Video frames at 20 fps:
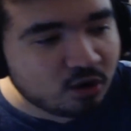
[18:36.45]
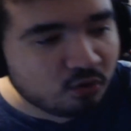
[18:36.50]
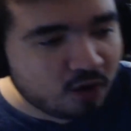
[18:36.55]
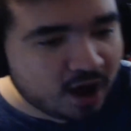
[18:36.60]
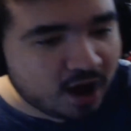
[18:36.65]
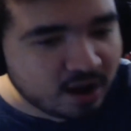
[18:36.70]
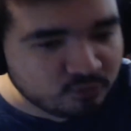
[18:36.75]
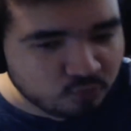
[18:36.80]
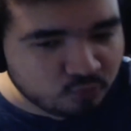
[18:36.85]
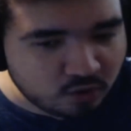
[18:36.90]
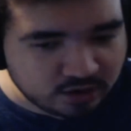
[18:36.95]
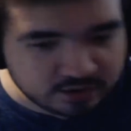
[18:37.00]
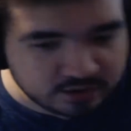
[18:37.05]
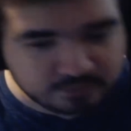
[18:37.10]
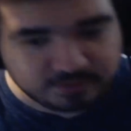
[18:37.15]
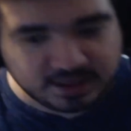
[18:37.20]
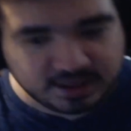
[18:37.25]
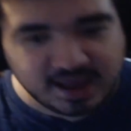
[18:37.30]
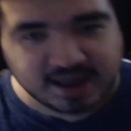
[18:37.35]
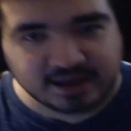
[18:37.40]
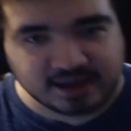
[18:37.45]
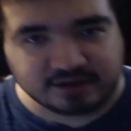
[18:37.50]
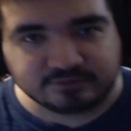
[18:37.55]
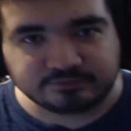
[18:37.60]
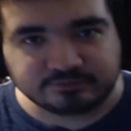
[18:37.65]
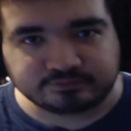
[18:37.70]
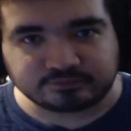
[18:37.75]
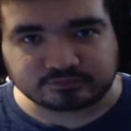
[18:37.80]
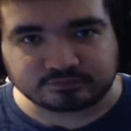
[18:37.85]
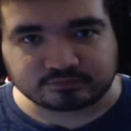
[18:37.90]
want to play.
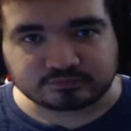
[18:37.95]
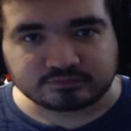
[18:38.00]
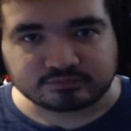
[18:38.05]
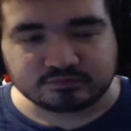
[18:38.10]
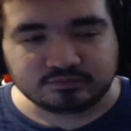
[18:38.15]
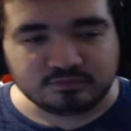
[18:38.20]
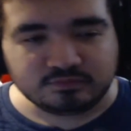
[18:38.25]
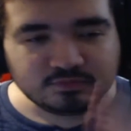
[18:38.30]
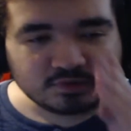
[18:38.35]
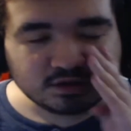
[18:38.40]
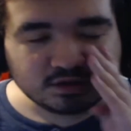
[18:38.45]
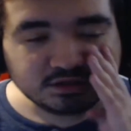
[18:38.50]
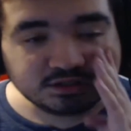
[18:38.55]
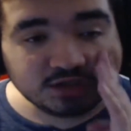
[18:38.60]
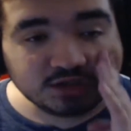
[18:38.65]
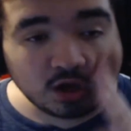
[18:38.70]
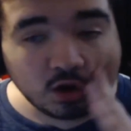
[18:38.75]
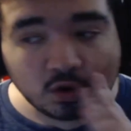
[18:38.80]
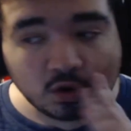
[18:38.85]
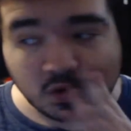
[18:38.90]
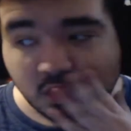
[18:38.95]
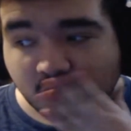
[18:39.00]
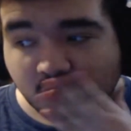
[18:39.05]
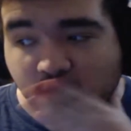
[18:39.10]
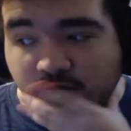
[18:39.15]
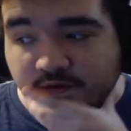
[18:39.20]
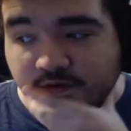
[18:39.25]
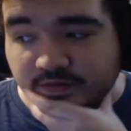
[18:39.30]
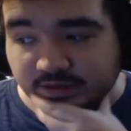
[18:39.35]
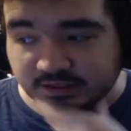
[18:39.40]
So
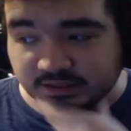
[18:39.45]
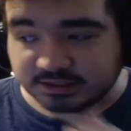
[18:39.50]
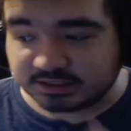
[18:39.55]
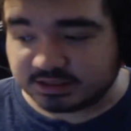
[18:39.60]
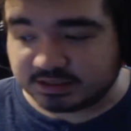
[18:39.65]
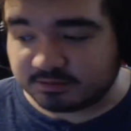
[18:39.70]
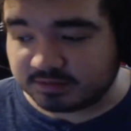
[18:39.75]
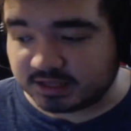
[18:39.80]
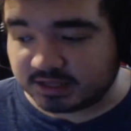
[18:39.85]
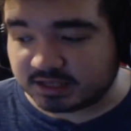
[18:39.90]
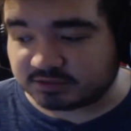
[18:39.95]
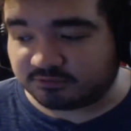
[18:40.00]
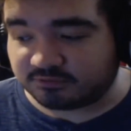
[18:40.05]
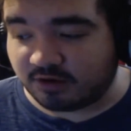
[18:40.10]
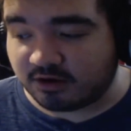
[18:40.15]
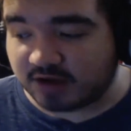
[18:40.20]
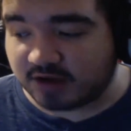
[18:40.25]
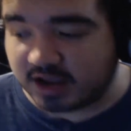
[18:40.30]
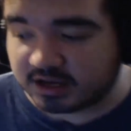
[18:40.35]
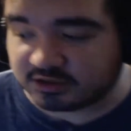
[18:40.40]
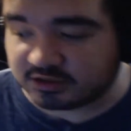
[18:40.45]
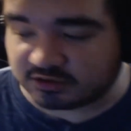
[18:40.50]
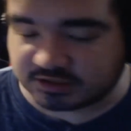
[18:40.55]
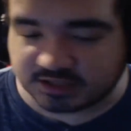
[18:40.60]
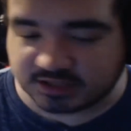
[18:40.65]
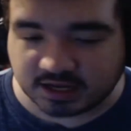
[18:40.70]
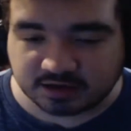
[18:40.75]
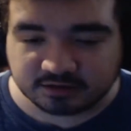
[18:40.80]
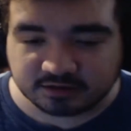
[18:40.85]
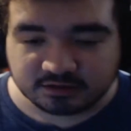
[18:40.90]
this is something that's very
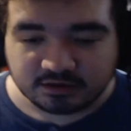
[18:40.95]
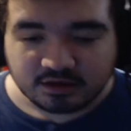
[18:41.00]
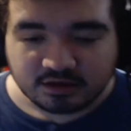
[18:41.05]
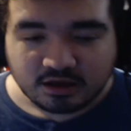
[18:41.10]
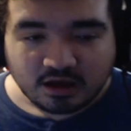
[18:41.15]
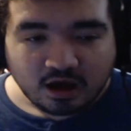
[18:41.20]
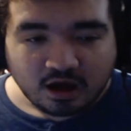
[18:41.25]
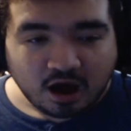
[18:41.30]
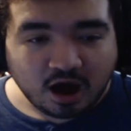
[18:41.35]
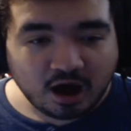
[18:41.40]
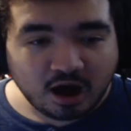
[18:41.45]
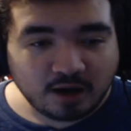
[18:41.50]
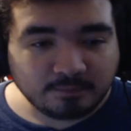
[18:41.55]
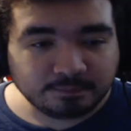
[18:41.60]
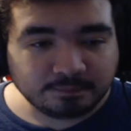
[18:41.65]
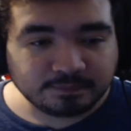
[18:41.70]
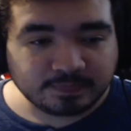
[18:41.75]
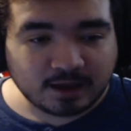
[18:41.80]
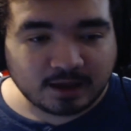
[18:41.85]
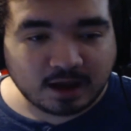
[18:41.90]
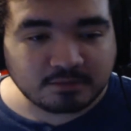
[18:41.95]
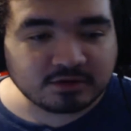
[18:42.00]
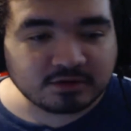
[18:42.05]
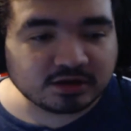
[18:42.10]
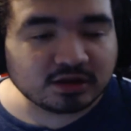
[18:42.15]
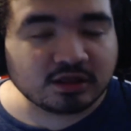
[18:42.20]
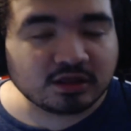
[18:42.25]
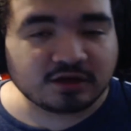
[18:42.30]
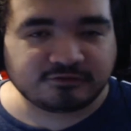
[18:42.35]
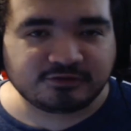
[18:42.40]
interesting. I'm
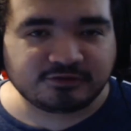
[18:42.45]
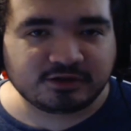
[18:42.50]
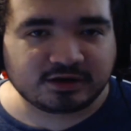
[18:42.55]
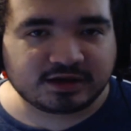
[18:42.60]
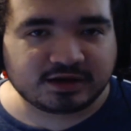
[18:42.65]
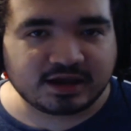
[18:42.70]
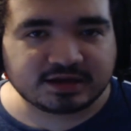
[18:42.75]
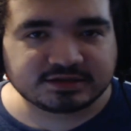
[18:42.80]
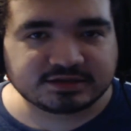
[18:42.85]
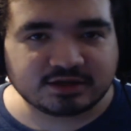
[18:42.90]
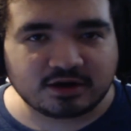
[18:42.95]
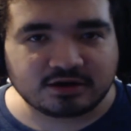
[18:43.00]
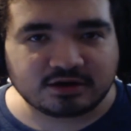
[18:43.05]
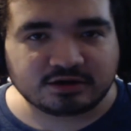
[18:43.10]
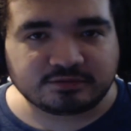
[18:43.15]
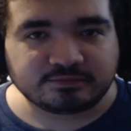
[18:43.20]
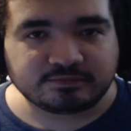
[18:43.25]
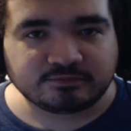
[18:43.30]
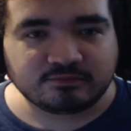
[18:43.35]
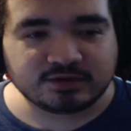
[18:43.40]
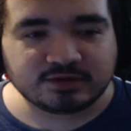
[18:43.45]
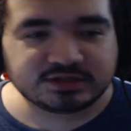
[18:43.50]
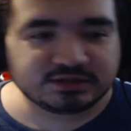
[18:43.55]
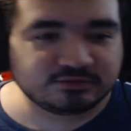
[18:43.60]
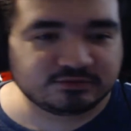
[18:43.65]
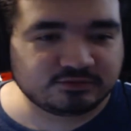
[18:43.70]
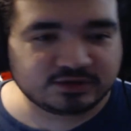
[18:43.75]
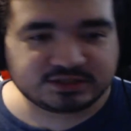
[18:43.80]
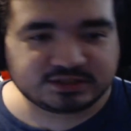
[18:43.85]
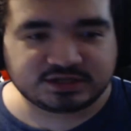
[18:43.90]
gonna look for their Kickstarter,
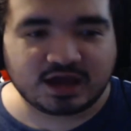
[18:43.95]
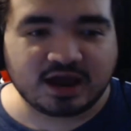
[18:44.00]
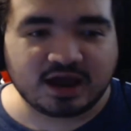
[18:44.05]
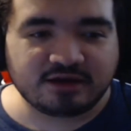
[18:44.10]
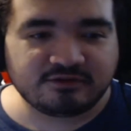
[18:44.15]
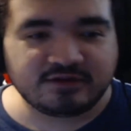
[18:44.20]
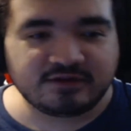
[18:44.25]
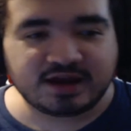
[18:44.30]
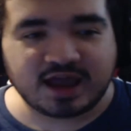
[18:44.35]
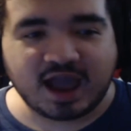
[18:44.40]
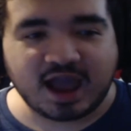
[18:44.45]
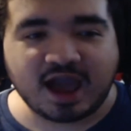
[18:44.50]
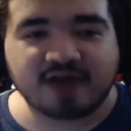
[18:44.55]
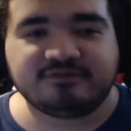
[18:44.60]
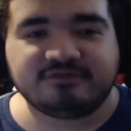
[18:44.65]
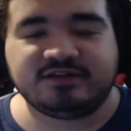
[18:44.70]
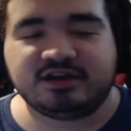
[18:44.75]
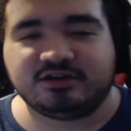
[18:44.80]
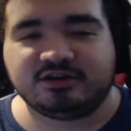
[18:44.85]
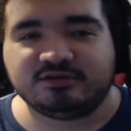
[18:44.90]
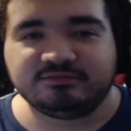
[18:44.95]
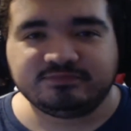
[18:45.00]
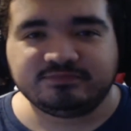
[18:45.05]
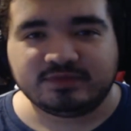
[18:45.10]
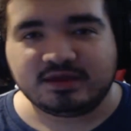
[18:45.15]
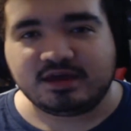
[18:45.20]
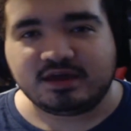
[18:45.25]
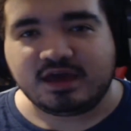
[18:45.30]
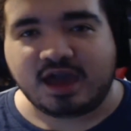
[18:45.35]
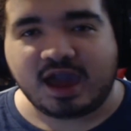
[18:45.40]
which I already have here,
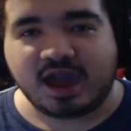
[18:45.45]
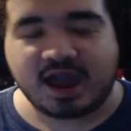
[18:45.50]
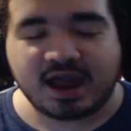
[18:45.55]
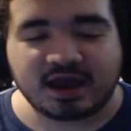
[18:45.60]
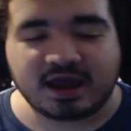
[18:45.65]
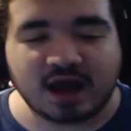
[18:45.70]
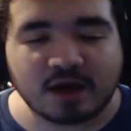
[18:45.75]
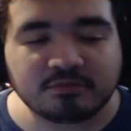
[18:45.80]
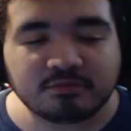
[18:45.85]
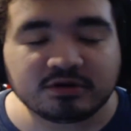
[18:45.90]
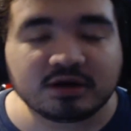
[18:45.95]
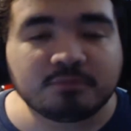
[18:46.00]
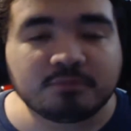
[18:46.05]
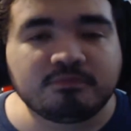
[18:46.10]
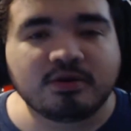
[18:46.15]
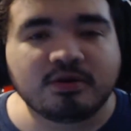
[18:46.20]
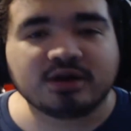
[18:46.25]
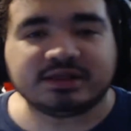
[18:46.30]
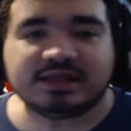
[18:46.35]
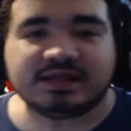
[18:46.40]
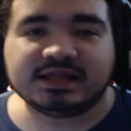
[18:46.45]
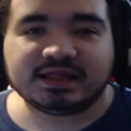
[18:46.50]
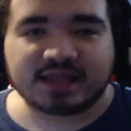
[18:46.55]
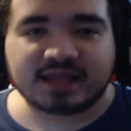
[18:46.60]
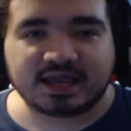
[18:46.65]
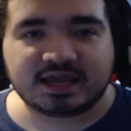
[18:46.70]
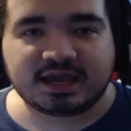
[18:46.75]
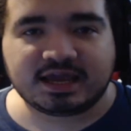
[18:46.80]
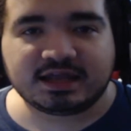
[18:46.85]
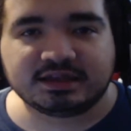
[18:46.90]
and I'm gonna put the
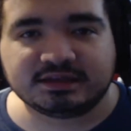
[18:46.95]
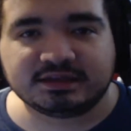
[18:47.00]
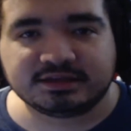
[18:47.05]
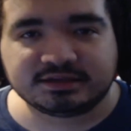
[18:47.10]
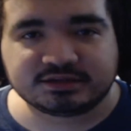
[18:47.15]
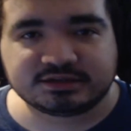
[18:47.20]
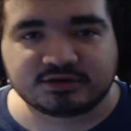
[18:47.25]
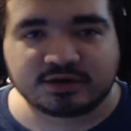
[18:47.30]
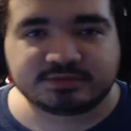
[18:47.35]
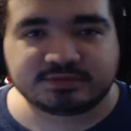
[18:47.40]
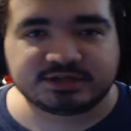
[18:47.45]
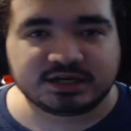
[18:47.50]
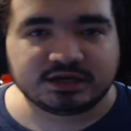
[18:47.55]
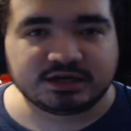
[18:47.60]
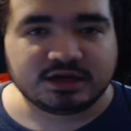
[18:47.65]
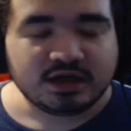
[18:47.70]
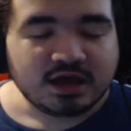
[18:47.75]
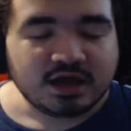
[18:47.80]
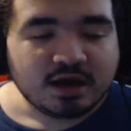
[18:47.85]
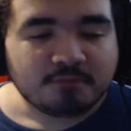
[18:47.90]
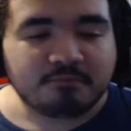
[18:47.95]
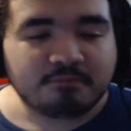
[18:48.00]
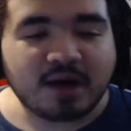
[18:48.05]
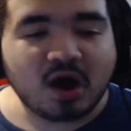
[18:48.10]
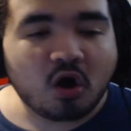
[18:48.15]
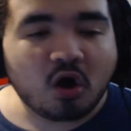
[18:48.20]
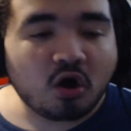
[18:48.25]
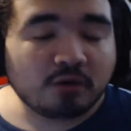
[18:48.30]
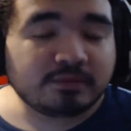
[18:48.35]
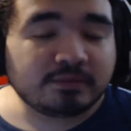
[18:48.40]
link in the description. By
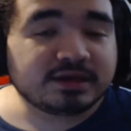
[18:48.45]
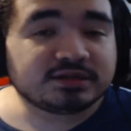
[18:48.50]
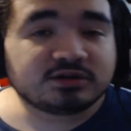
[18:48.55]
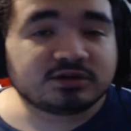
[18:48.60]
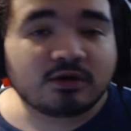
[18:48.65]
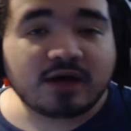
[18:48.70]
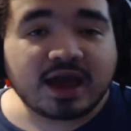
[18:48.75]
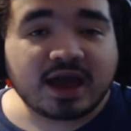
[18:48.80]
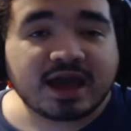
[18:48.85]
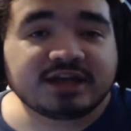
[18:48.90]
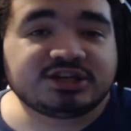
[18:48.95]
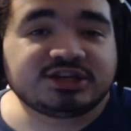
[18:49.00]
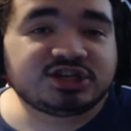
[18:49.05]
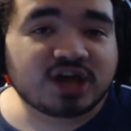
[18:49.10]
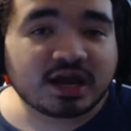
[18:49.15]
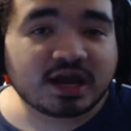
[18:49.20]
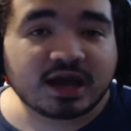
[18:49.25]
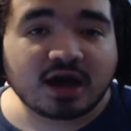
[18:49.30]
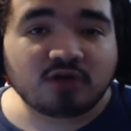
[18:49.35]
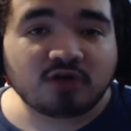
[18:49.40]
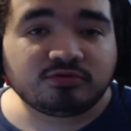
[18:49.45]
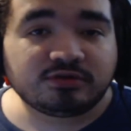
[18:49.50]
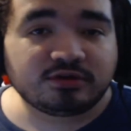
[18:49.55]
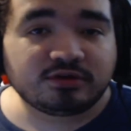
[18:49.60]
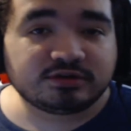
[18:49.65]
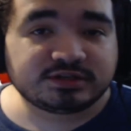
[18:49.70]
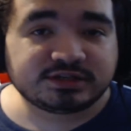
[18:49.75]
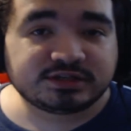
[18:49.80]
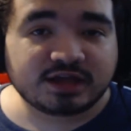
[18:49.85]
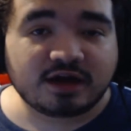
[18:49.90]
all means, go ahead, check out
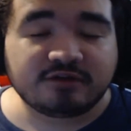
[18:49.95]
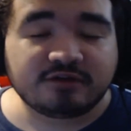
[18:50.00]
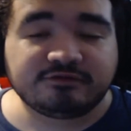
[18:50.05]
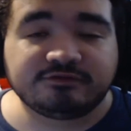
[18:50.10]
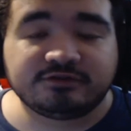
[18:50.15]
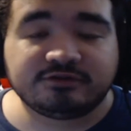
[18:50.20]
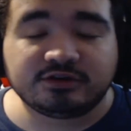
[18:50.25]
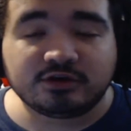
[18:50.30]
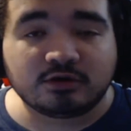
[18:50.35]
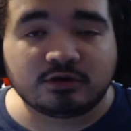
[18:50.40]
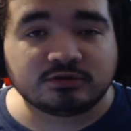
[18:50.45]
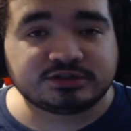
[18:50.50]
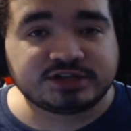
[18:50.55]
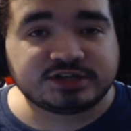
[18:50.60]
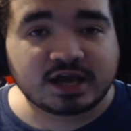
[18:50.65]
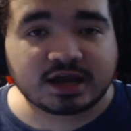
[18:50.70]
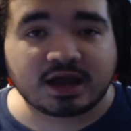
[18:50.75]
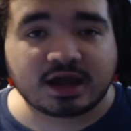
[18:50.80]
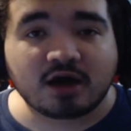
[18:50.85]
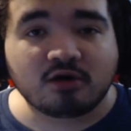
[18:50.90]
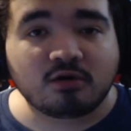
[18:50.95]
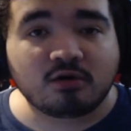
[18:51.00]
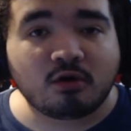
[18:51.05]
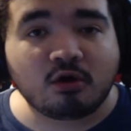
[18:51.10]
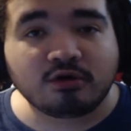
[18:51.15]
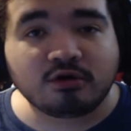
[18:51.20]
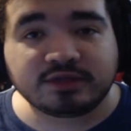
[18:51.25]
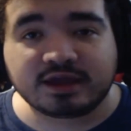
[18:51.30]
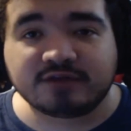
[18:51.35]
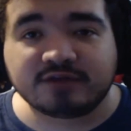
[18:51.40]
their stuff. You know, check out
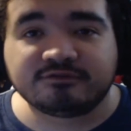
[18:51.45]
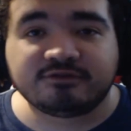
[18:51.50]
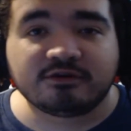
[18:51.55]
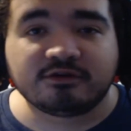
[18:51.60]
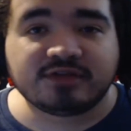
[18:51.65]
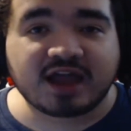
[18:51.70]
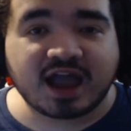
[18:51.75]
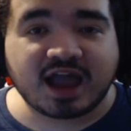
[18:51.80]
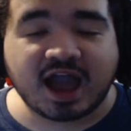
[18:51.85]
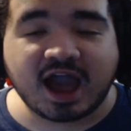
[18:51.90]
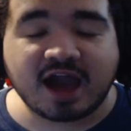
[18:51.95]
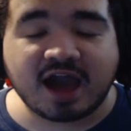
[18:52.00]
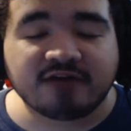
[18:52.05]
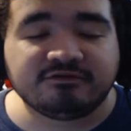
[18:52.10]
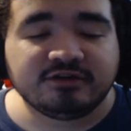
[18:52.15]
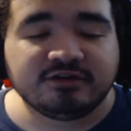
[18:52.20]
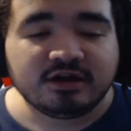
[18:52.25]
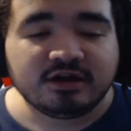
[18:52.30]
all the info they have.